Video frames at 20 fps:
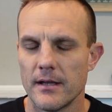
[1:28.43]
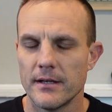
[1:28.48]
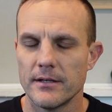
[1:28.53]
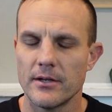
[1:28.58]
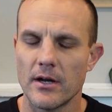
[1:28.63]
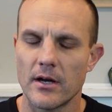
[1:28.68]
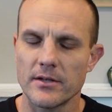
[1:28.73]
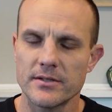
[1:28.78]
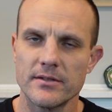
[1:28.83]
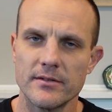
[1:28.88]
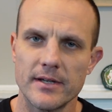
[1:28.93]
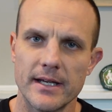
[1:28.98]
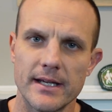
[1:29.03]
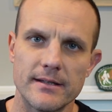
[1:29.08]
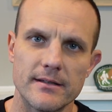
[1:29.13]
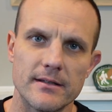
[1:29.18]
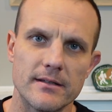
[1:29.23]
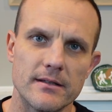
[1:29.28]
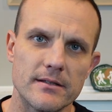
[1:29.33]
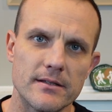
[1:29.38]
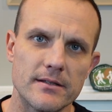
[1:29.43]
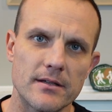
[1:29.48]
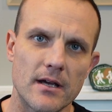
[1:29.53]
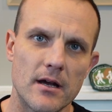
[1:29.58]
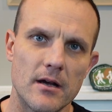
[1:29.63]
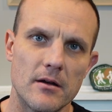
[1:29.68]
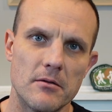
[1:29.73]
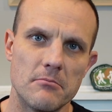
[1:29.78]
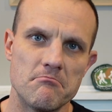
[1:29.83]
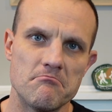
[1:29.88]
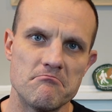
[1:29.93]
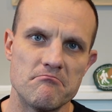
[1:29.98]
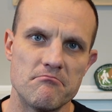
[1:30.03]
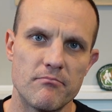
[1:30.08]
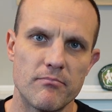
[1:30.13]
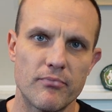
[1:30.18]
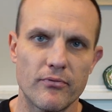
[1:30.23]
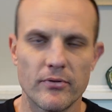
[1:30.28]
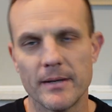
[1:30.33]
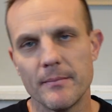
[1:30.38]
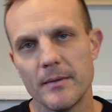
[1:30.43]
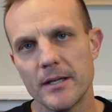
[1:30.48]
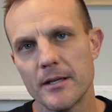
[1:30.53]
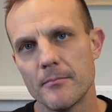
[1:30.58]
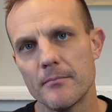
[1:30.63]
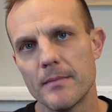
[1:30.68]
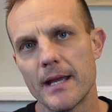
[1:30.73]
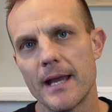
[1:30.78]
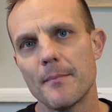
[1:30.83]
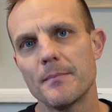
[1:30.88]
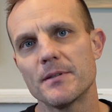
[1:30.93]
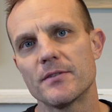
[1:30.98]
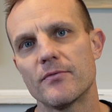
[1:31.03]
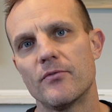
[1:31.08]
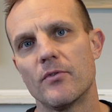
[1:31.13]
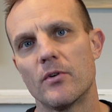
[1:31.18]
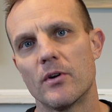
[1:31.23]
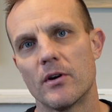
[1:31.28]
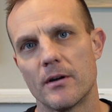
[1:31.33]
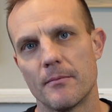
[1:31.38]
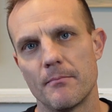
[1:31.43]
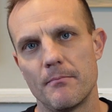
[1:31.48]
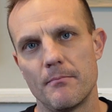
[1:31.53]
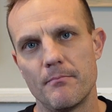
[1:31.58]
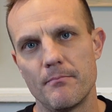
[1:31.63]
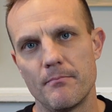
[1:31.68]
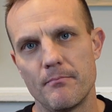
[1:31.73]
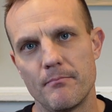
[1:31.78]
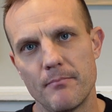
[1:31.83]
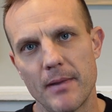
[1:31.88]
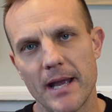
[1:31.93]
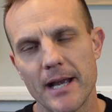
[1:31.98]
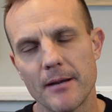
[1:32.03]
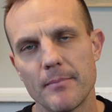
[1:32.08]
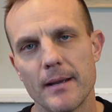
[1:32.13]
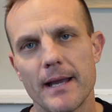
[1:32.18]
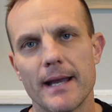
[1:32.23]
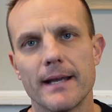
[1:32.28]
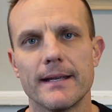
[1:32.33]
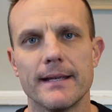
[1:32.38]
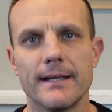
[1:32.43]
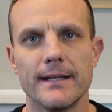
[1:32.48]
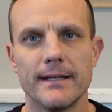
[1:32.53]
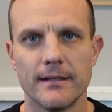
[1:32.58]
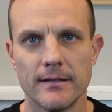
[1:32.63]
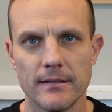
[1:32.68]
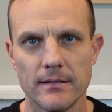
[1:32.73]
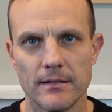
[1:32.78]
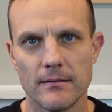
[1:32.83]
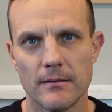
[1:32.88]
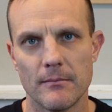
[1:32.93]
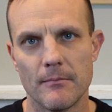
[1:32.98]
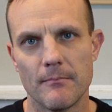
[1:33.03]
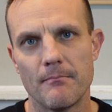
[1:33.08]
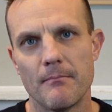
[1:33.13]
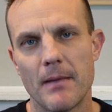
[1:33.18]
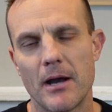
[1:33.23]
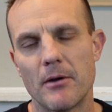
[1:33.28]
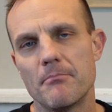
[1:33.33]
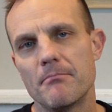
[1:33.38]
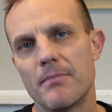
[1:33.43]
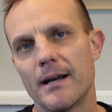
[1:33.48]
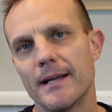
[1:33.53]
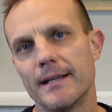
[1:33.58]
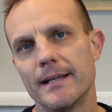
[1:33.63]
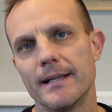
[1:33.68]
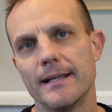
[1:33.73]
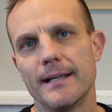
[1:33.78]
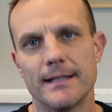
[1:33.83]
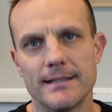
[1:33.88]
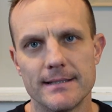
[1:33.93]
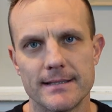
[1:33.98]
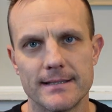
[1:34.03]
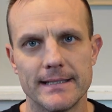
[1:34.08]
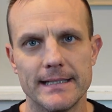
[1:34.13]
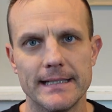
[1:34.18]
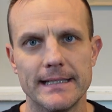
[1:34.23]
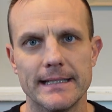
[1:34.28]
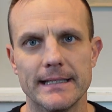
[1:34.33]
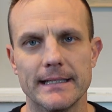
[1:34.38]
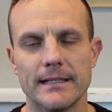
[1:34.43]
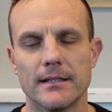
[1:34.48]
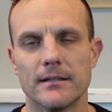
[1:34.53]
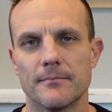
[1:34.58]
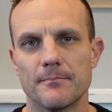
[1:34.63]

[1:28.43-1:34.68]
You also get some premium maps for backpacking, mountain biking, and skiing.